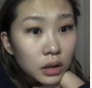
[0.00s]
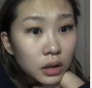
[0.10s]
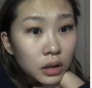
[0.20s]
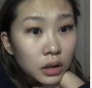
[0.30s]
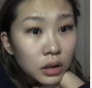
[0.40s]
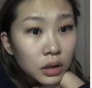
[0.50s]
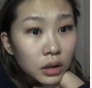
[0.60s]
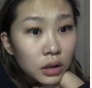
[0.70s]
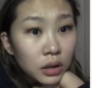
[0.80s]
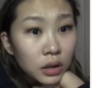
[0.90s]

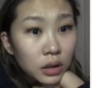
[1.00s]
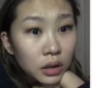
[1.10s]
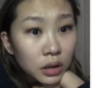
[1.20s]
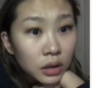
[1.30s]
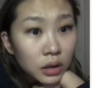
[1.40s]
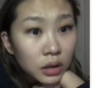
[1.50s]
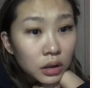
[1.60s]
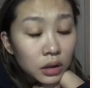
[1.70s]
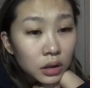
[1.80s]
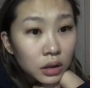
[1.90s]

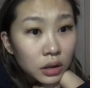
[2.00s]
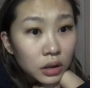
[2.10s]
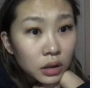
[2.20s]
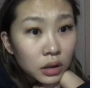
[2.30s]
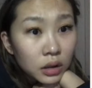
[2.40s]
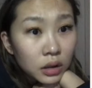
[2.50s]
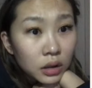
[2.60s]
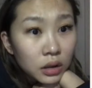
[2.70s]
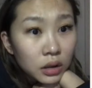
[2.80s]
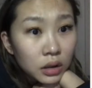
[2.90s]

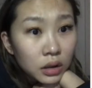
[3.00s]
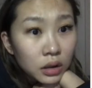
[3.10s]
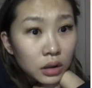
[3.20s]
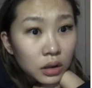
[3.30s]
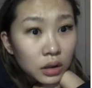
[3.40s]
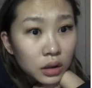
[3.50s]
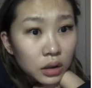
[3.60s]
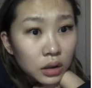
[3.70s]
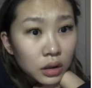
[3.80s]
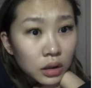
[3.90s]

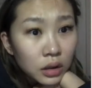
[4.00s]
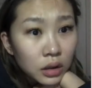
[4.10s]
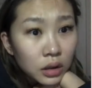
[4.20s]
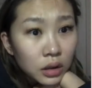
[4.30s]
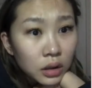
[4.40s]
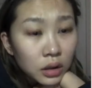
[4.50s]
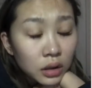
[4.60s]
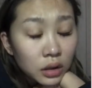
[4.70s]
No words are spoken by the person on screen.